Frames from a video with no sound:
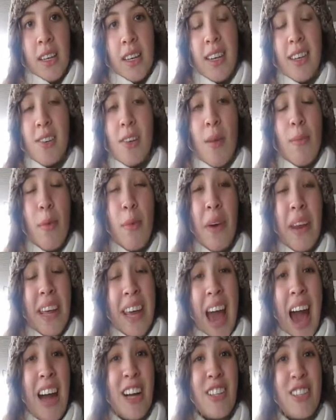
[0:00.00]
He taught me what
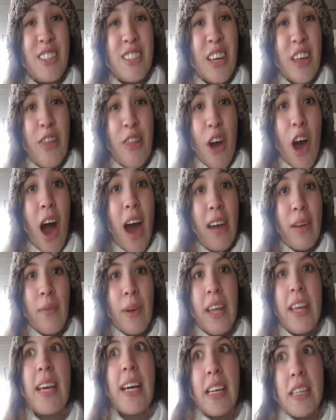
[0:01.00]
he actually thought and
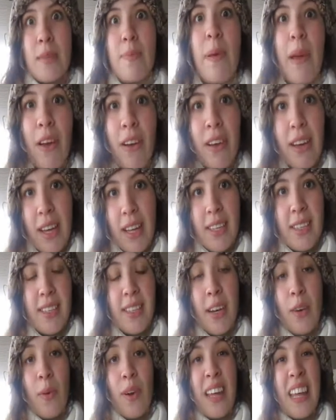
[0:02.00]
what he
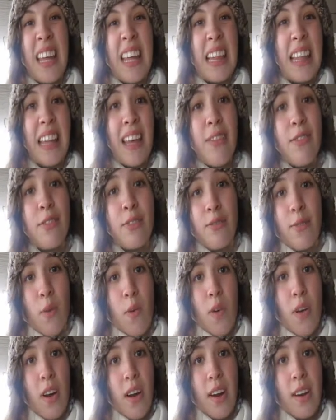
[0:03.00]
experienced and what he lived
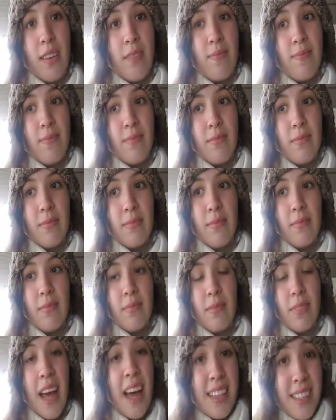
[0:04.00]
for, and
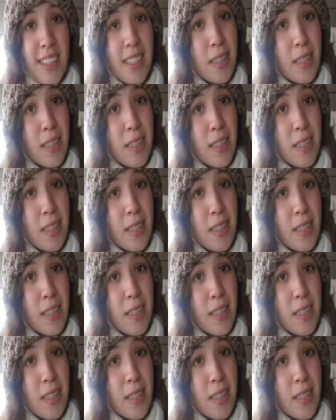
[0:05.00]
that's